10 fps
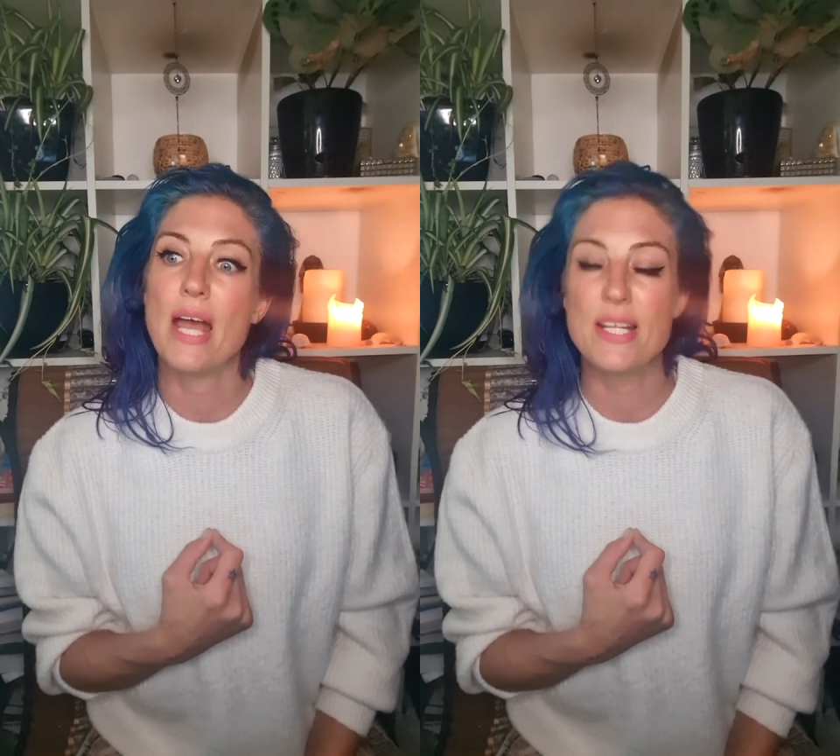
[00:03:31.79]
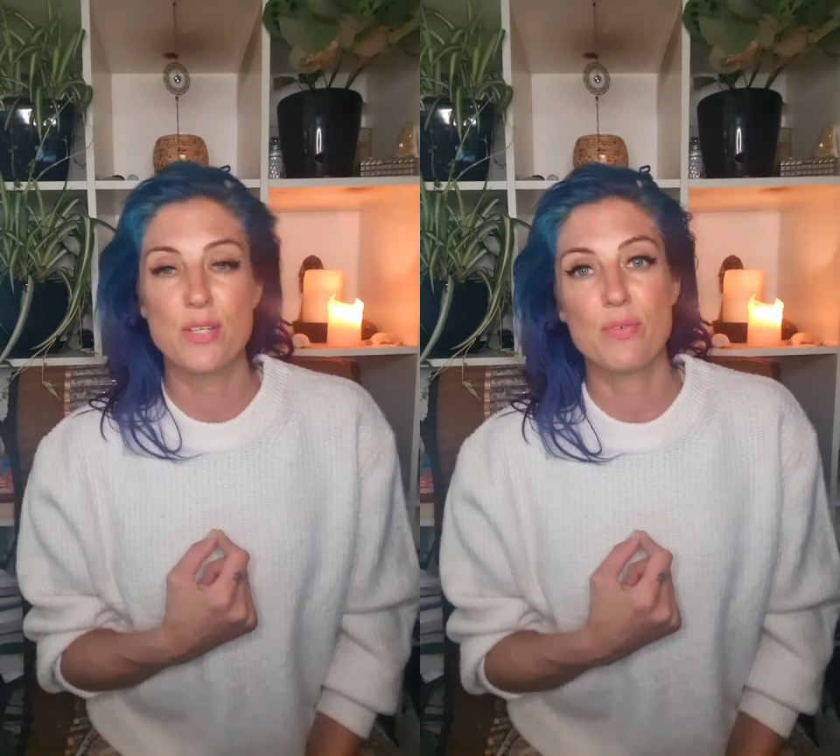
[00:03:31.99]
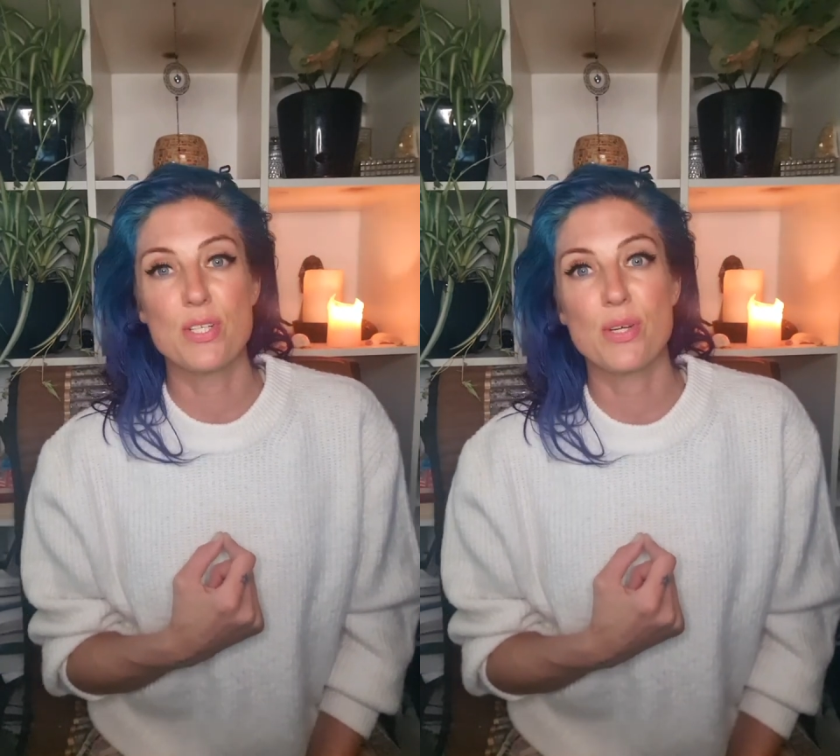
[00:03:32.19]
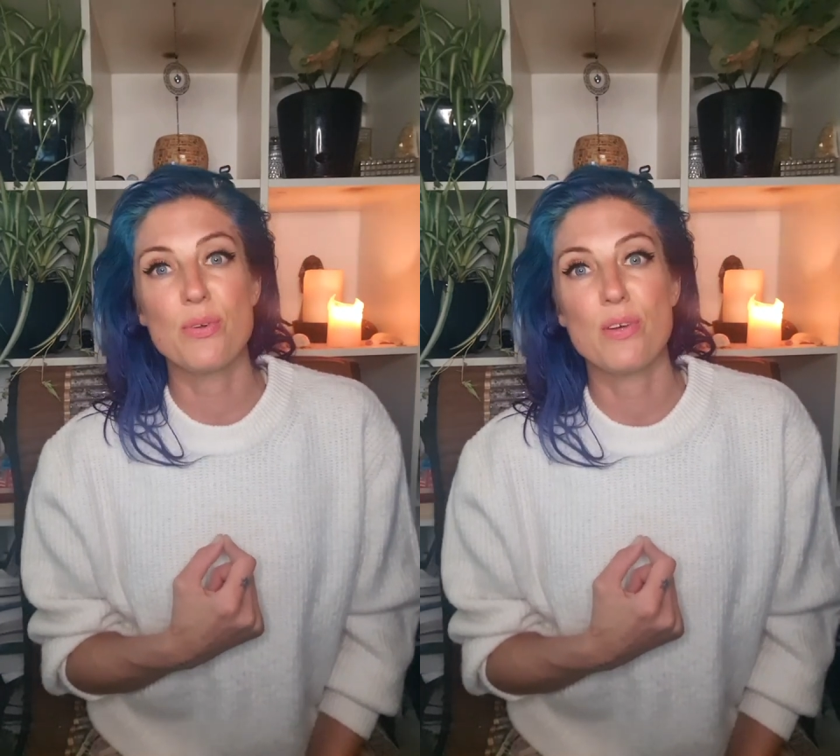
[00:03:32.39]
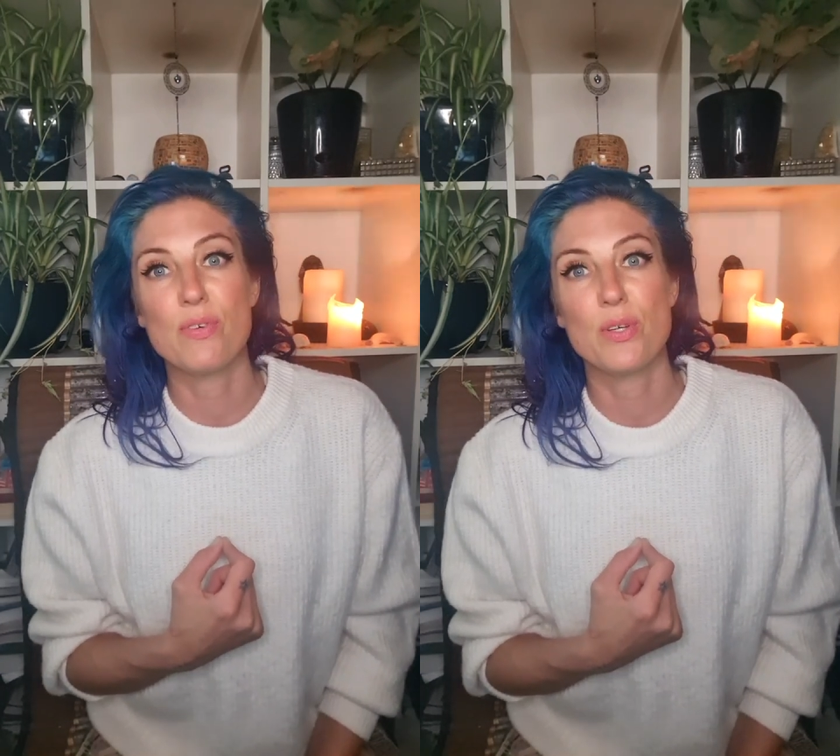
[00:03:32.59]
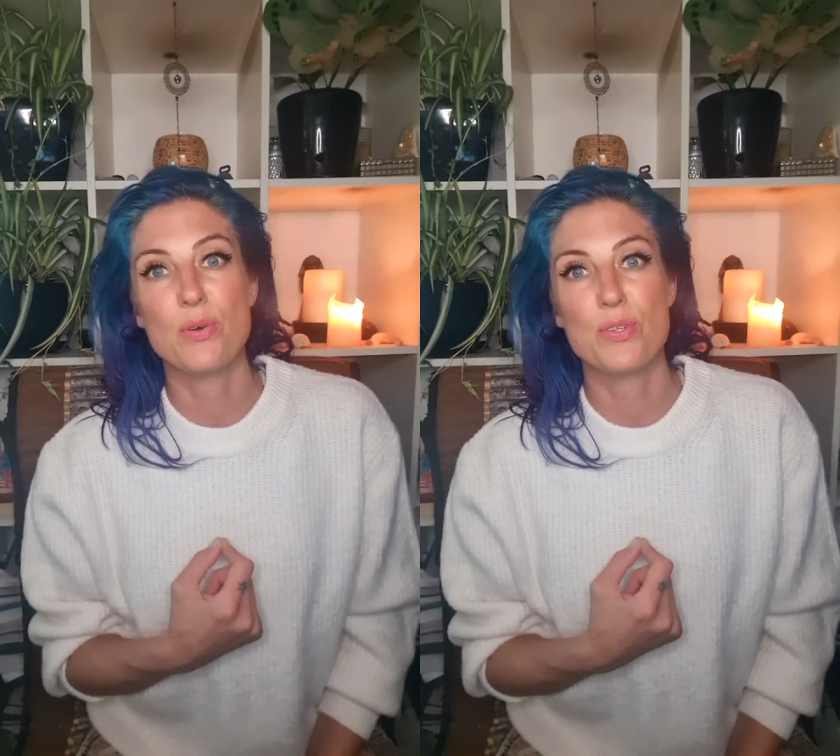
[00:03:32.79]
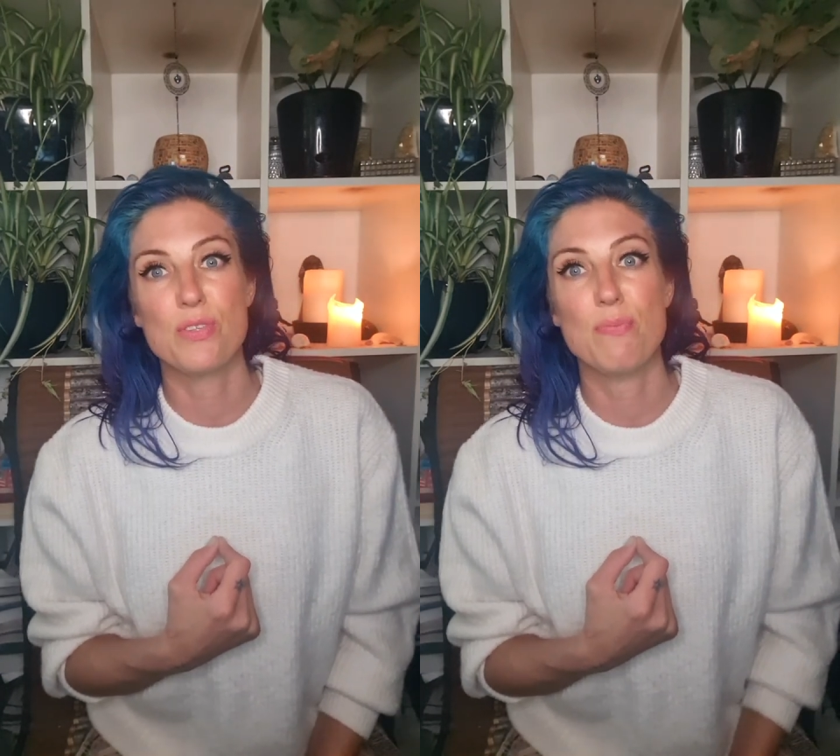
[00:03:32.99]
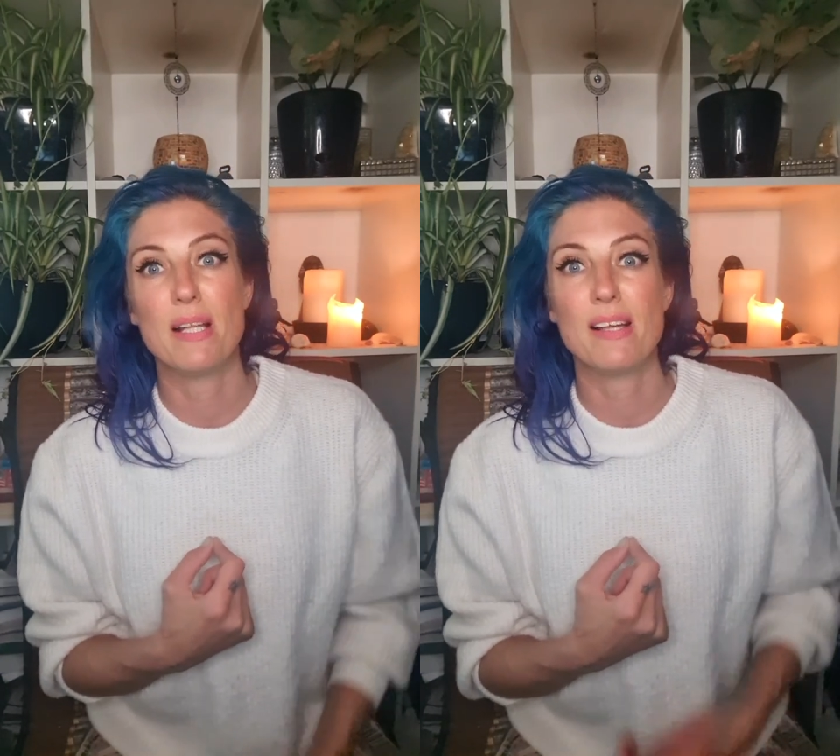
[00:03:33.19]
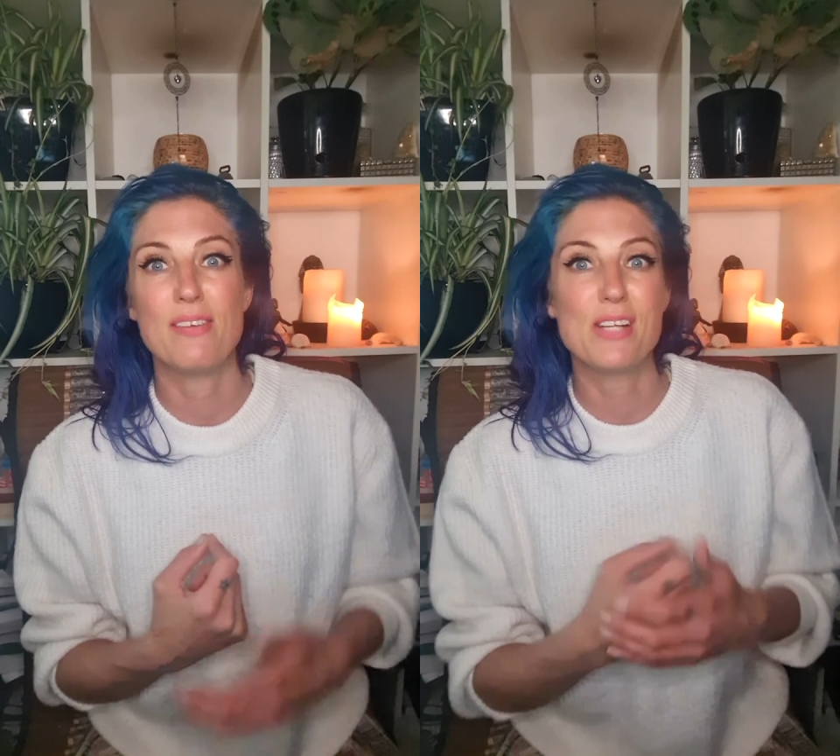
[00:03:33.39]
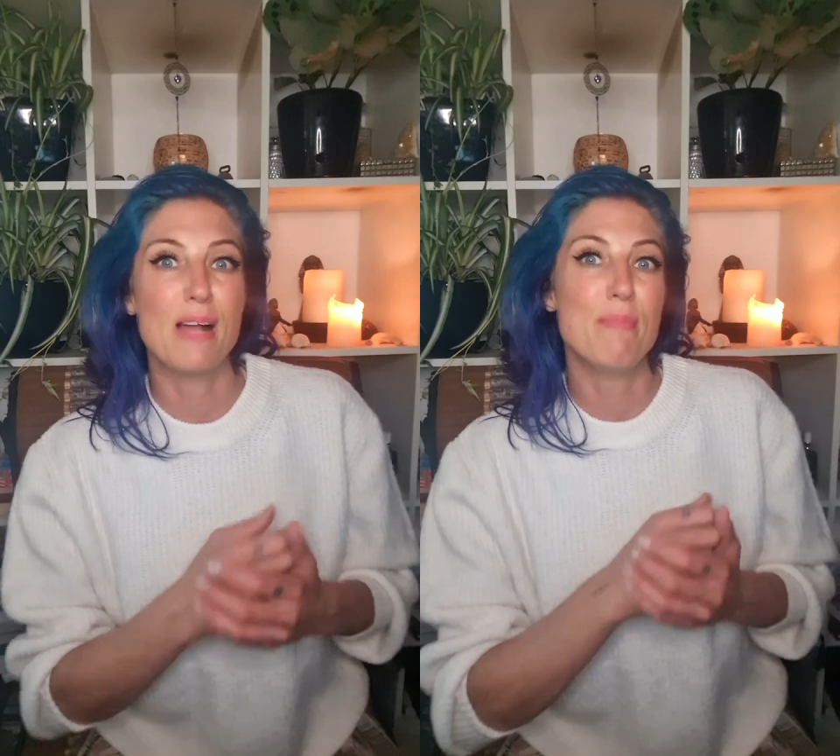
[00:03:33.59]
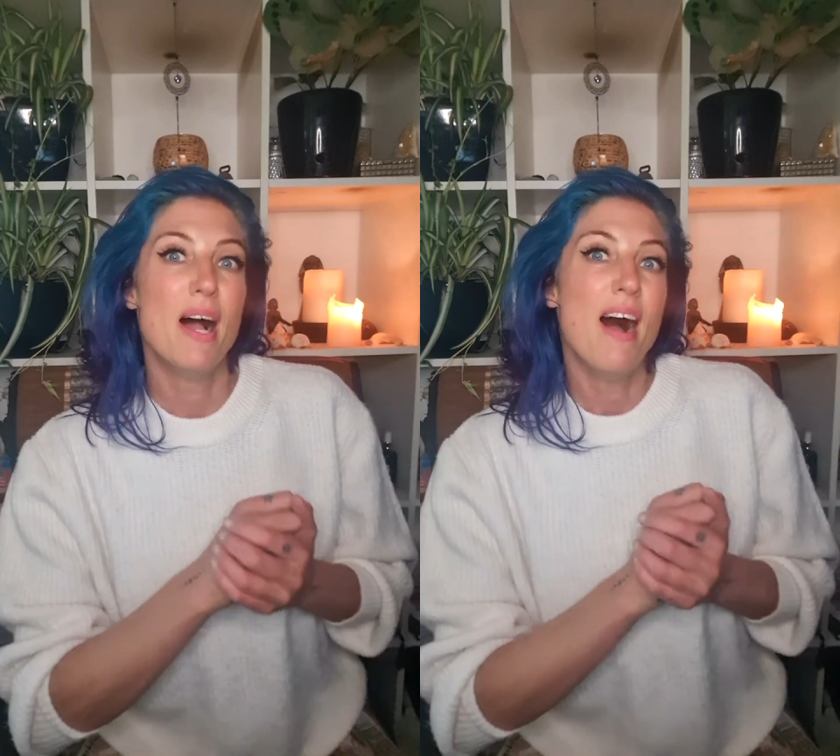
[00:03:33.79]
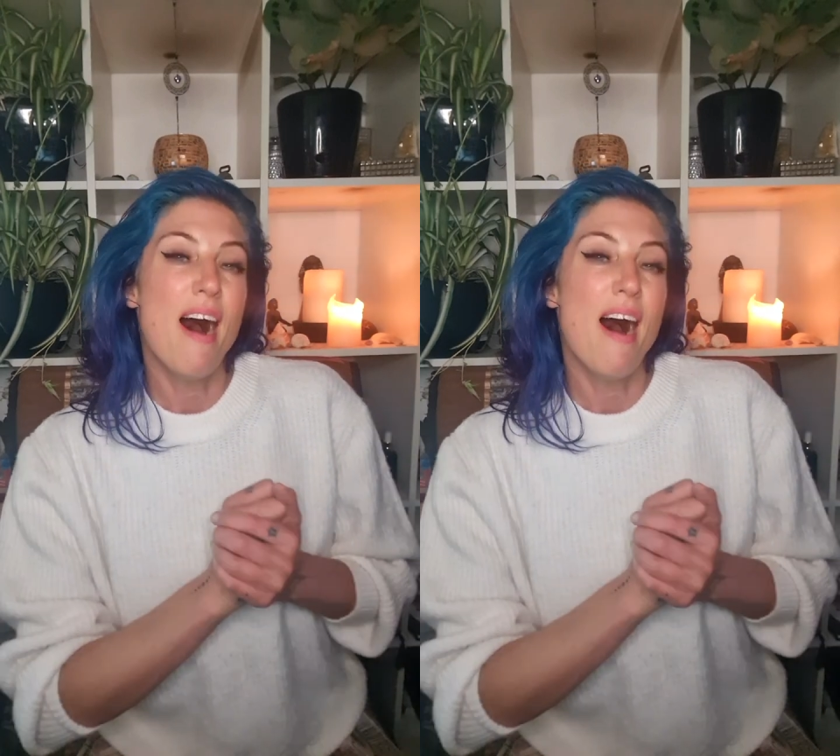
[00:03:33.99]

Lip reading: as a result, over the course of my lifetime,